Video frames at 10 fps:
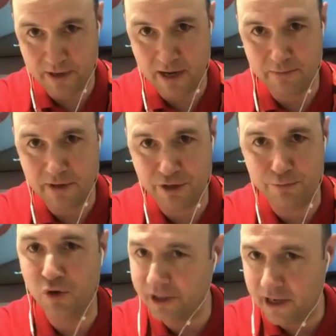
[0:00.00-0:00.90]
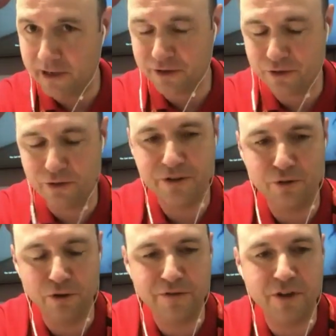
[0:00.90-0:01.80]
each morning in our stores
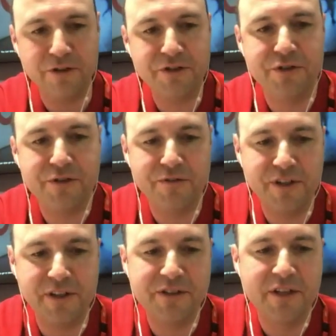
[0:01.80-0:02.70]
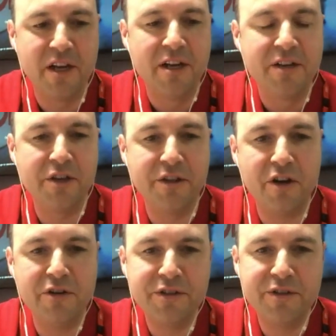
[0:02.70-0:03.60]
and all of those sorts of things. So
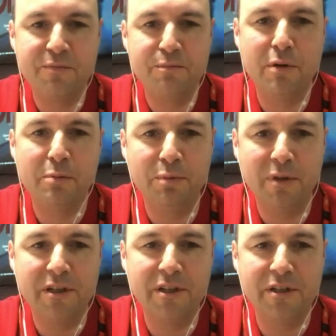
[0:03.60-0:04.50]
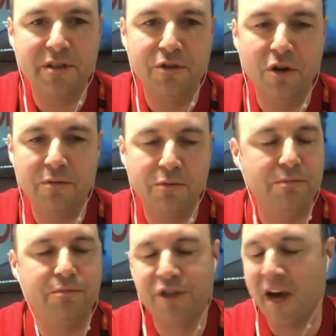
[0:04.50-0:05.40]
those have probably not
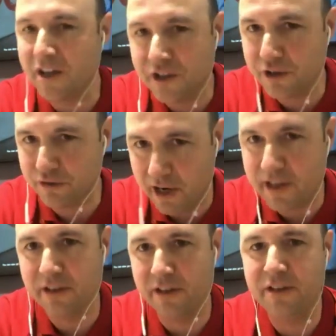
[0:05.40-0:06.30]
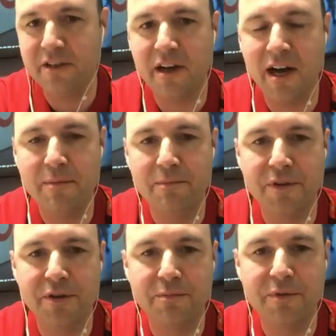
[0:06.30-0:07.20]
changed greatly.
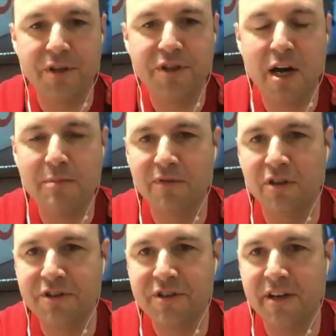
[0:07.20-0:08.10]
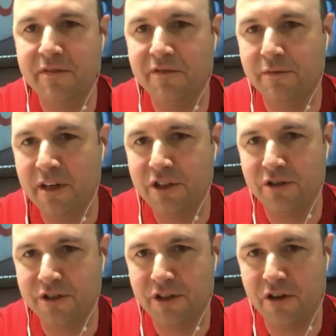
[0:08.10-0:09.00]
The type of content and
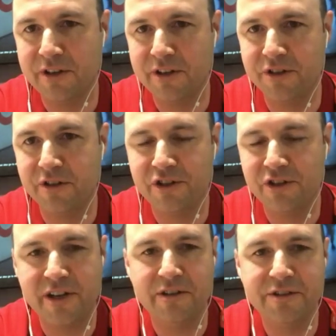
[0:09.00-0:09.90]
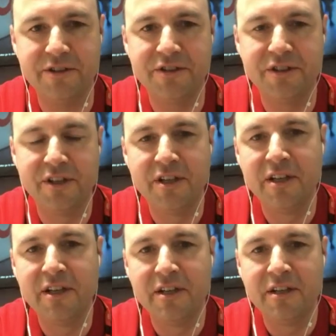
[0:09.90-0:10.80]
information that's going into those channels has
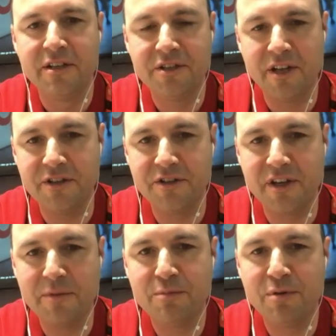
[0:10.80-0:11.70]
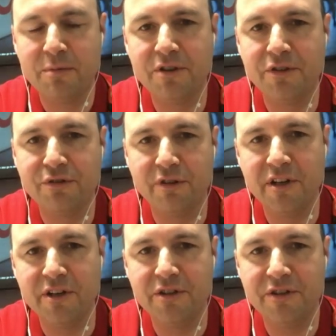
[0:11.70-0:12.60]
stayed the same. They're probably the
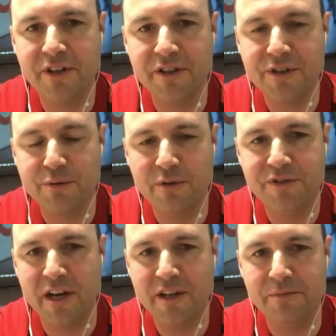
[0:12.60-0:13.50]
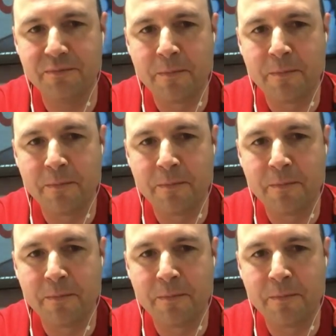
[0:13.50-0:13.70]
three things that we've done